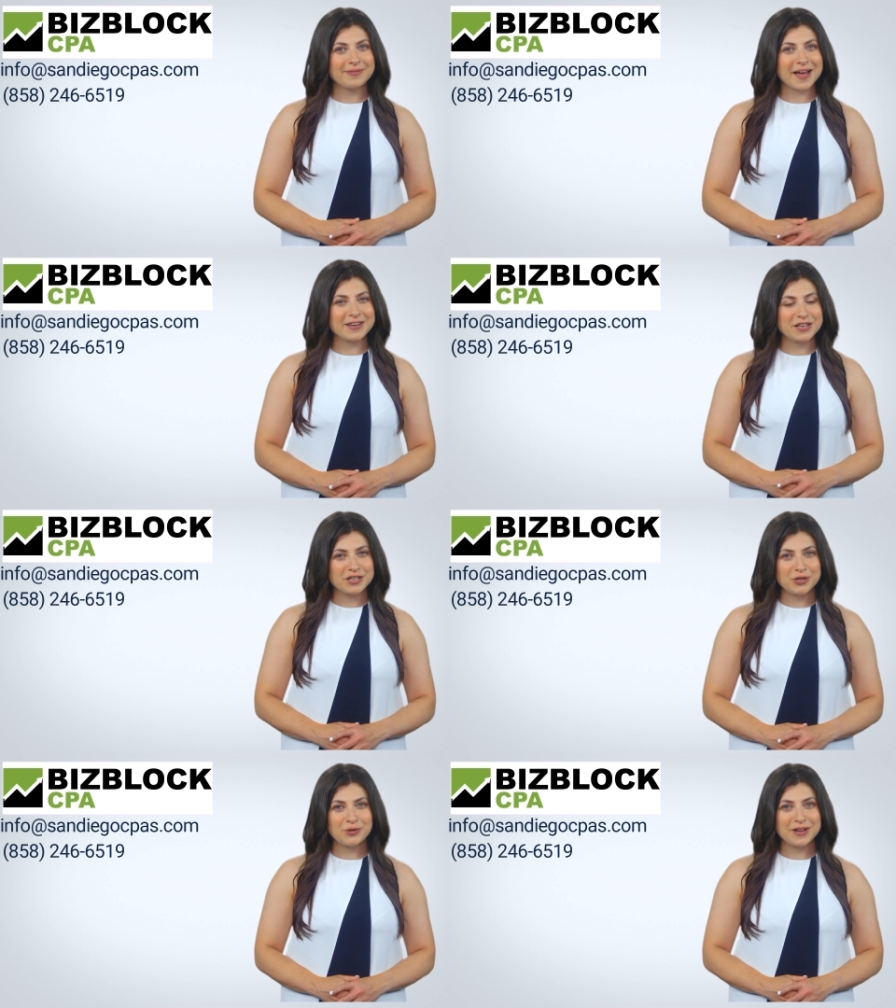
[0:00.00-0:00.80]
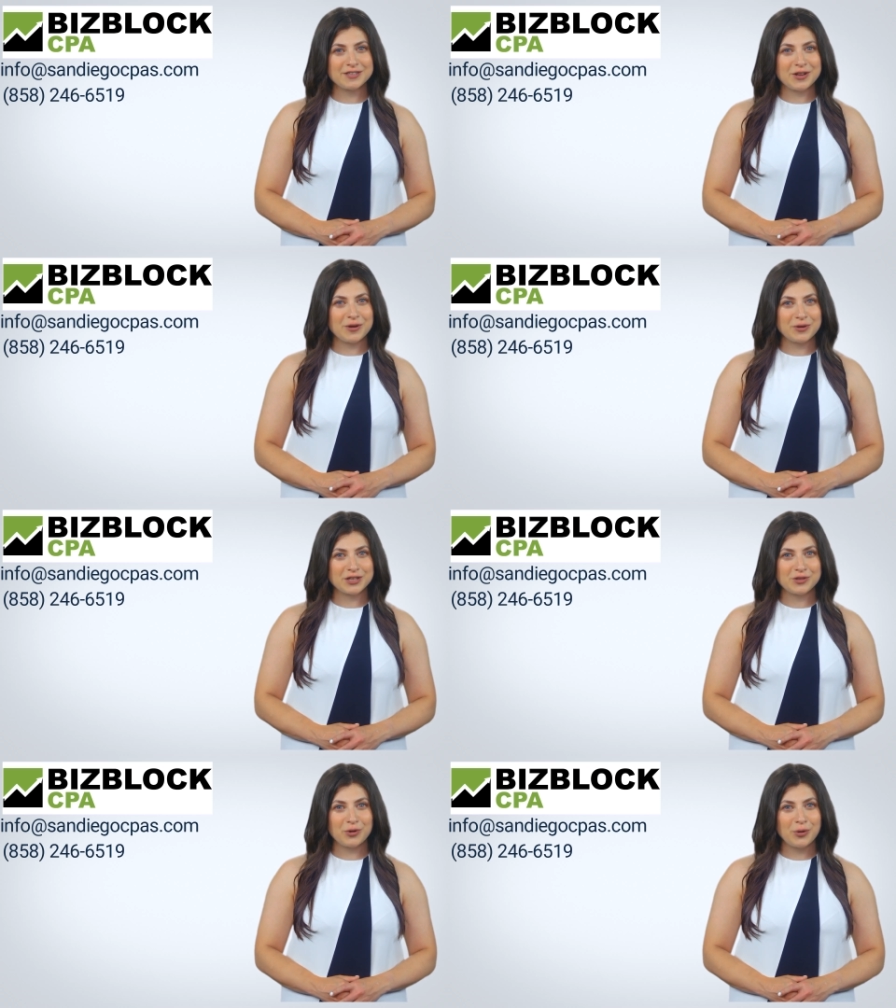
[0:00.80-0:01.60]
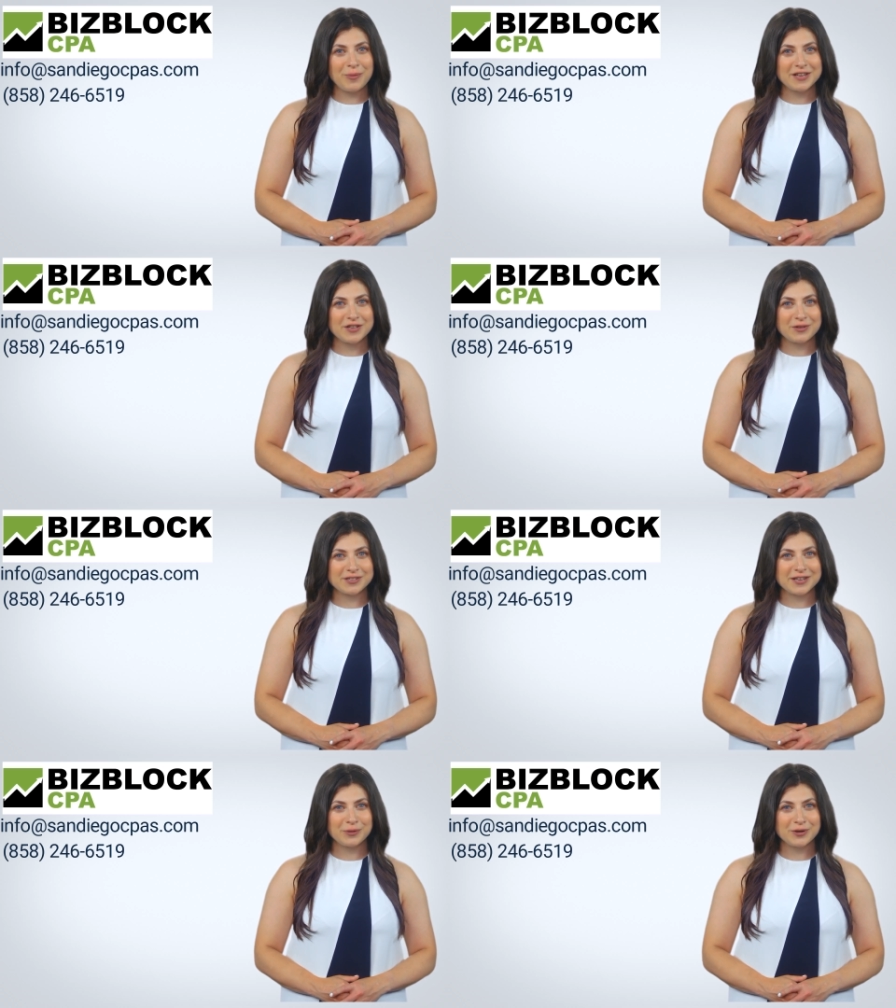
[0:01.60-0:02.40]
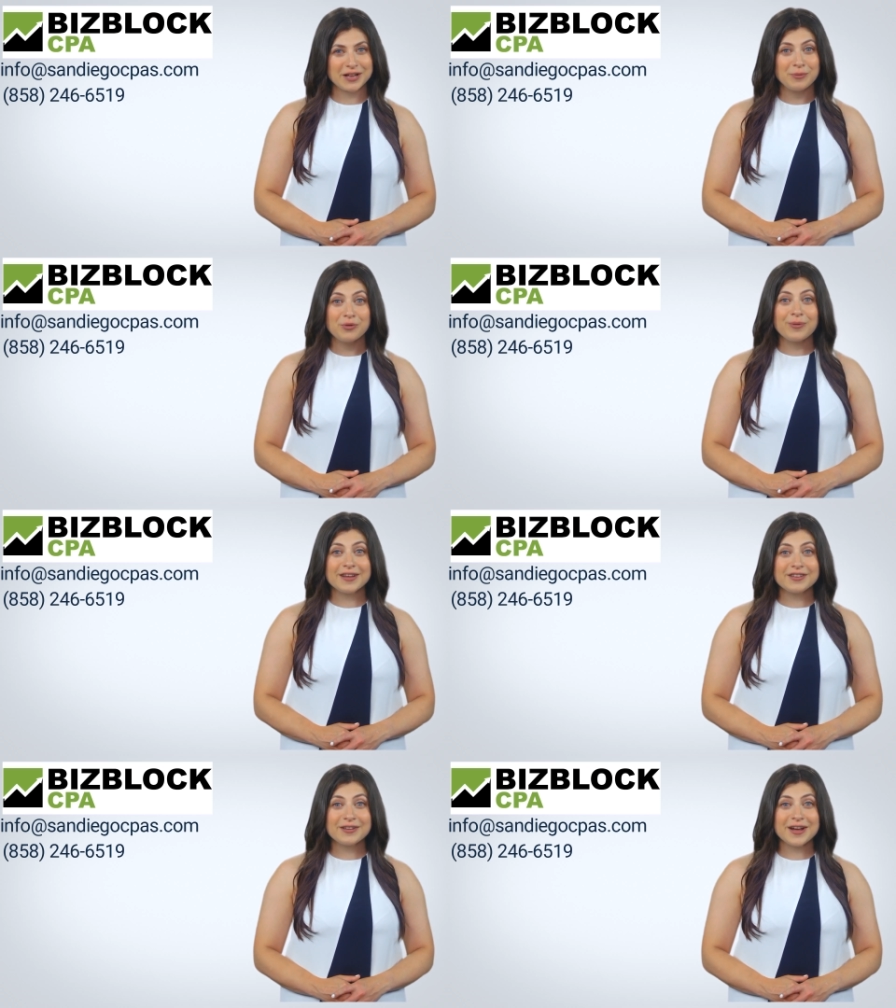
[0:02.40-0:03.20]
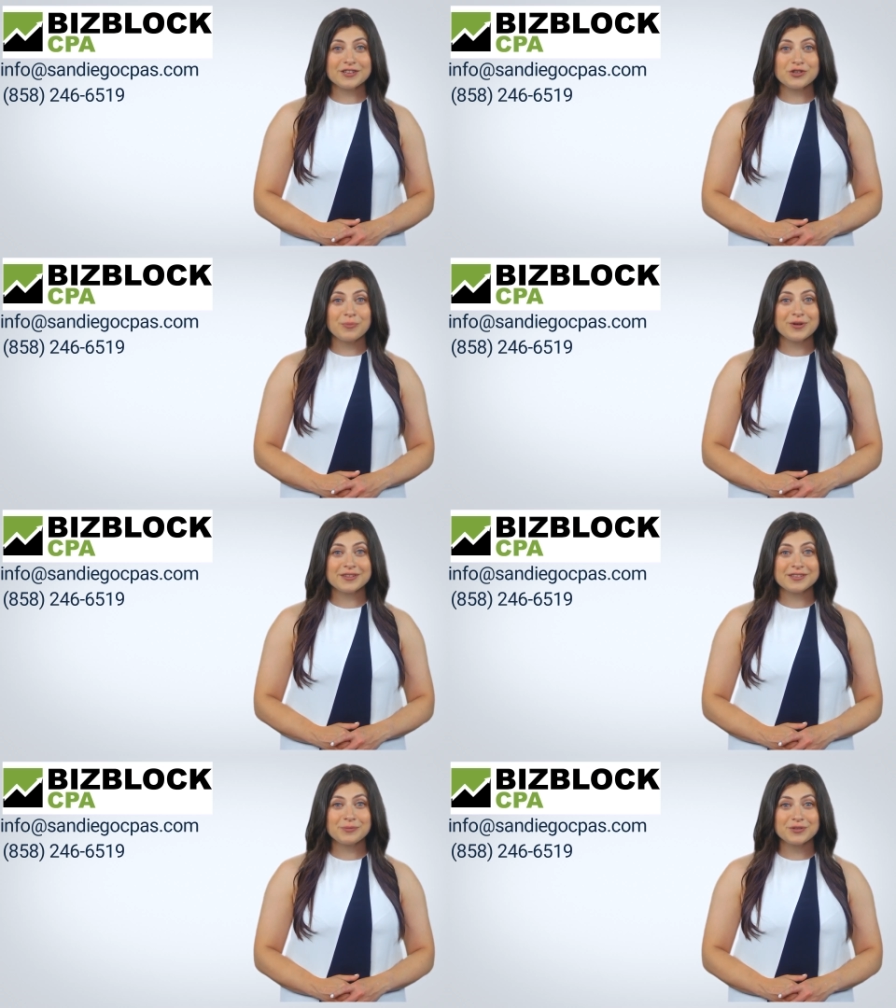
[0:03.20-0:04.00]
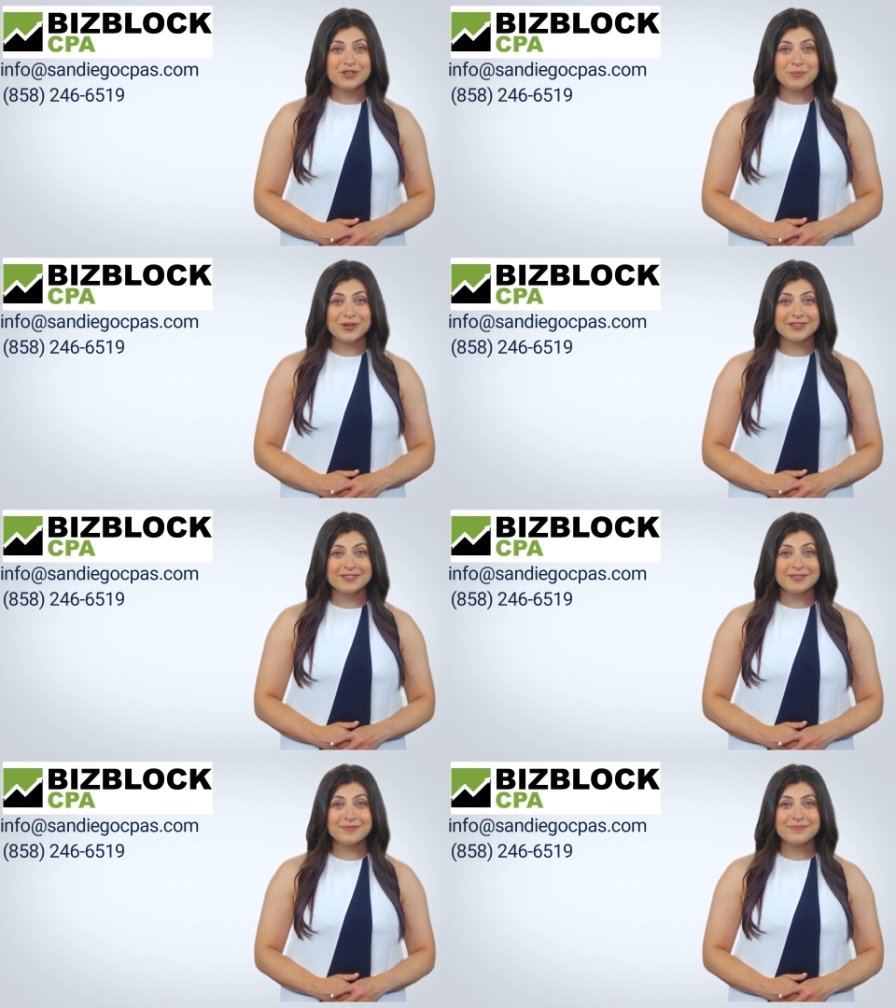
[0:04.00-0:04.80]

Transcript: Additional internal control measures can be implemented as your business matures.